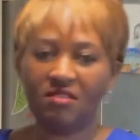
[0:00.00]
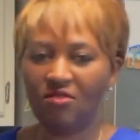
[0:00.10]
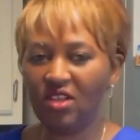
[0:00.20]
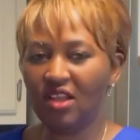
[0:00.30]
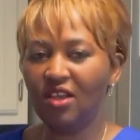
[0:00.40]

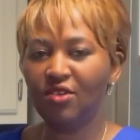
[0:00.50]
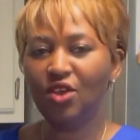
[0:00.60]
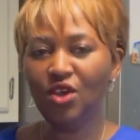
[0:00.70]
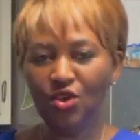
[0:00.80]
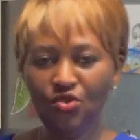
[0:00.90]
whether
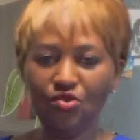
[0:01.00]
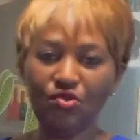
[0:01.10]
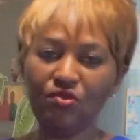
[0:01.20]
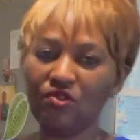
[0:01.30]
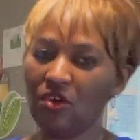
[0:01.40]
you
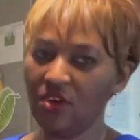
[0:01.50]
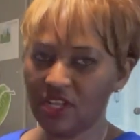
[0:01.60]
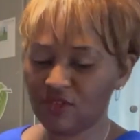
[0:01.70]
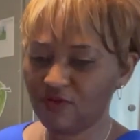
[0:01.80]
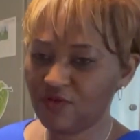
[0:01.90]
use oil
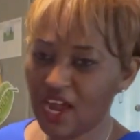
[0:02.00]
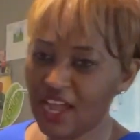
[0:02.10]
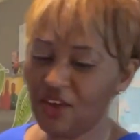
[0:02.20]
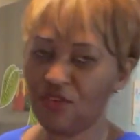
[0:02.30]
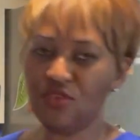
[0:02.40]
to
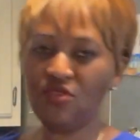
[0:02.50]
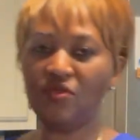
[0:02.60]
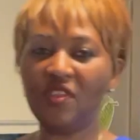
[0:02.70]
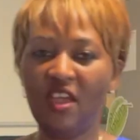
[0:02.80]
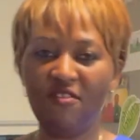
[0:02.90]
fry or you
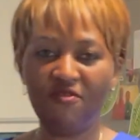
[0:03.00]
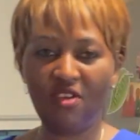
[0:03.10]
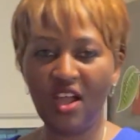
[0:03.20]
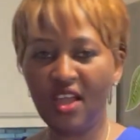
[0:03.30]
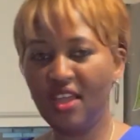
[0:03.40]
use air
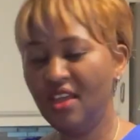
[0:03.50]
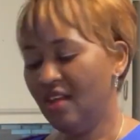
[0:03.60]
fry,